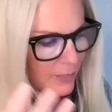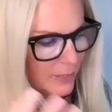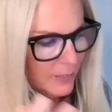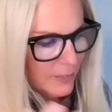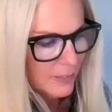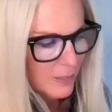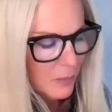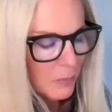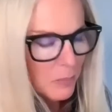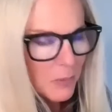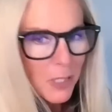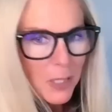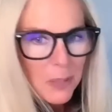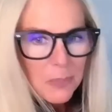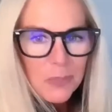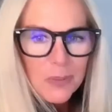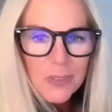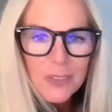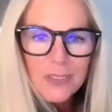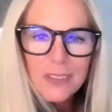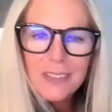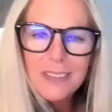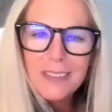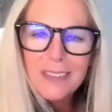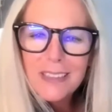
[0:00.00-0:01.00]

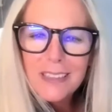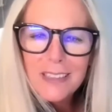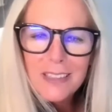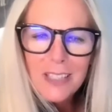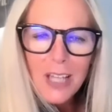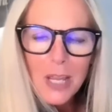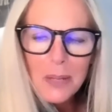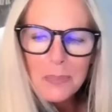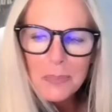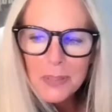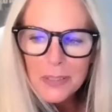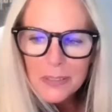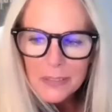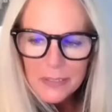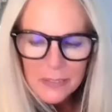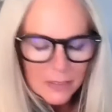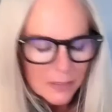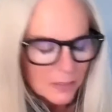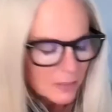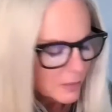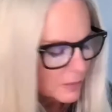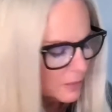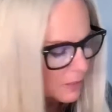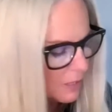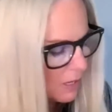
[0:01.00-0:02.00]
sometimes the timing is a
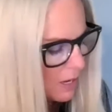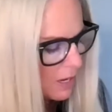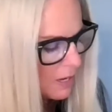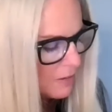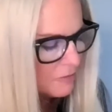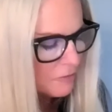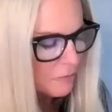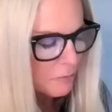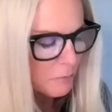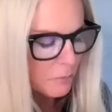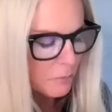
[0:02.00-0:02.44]
little off,